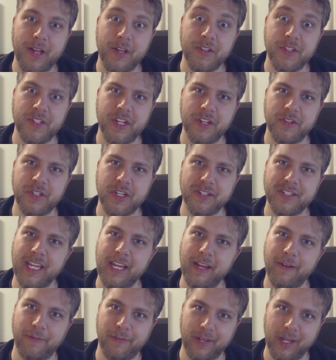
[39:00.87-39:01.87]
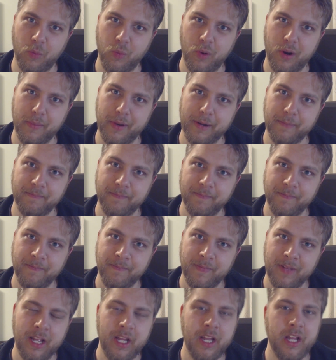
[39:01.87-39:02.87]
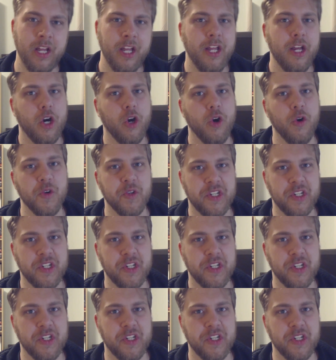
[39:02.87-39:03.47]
sits a tiefling woman. Her